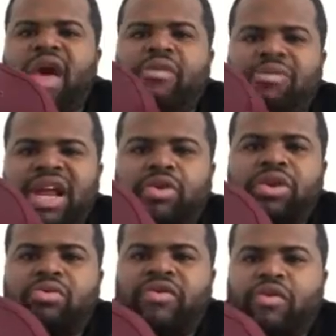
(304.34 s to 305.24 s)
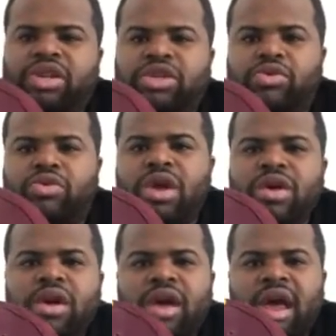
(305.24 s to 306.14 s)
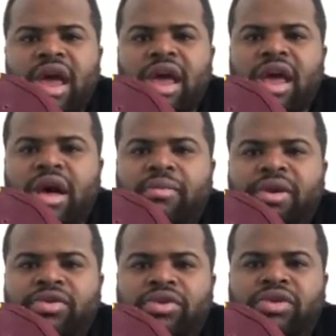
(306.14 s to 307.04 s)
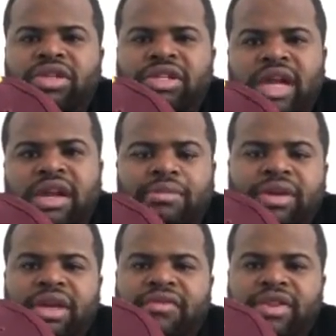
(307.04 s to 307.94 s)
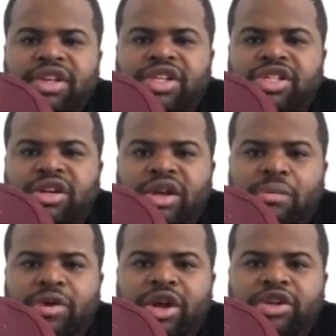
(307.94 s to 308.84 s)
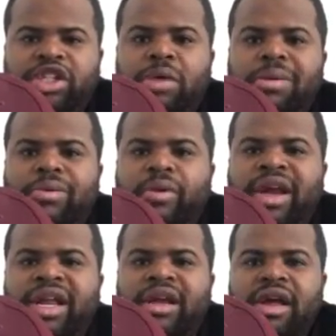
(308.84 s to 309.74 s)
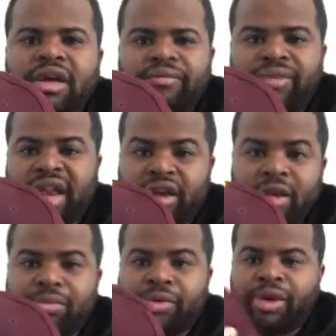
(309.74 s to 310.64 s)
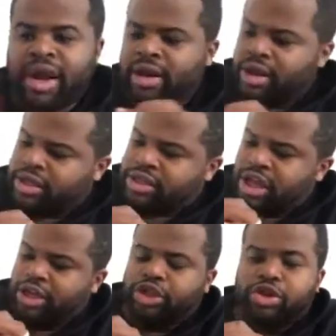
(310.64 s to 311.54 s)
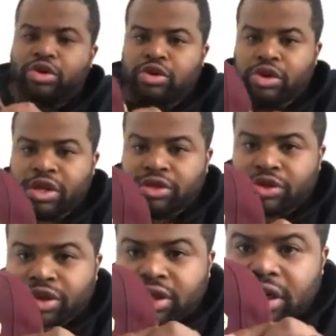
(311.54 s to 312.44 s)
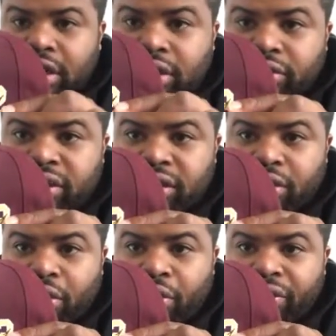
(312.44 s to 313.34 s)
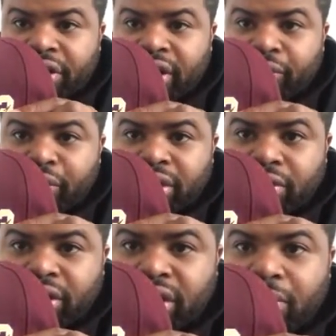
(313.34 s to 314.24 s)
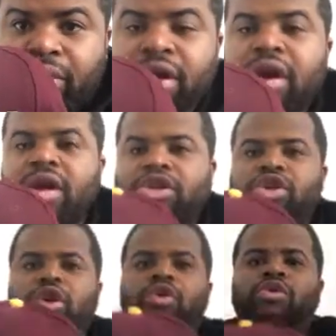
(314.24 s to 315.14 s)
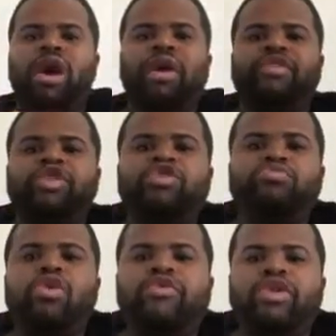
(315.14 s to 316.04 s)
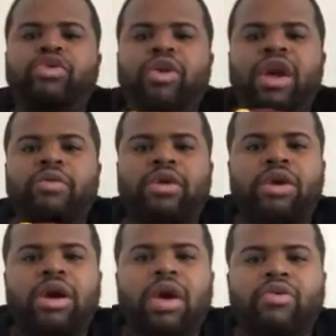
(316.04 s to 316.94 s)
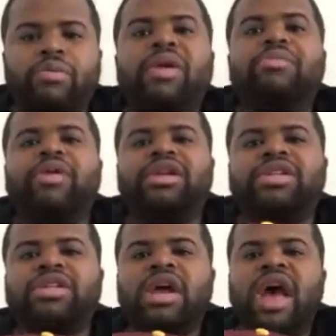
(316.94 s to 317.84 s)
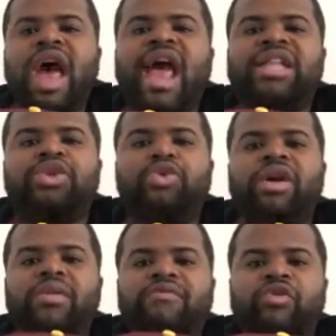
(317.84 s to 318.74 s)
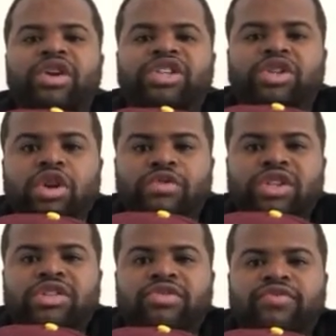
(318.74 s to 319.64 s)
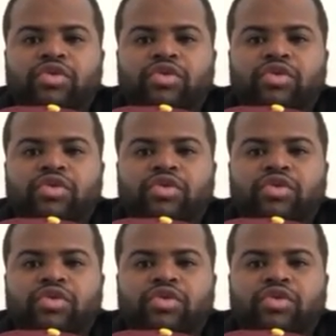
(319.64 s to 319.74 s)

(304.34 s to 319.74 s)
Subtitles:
that one, but I know he wore 42 at Arizona State, I believe. And this is the number here, just commemorating that number. And his signature, as you can see close, is on the written on the number. So this is more of a new era remembrance hat to him for his service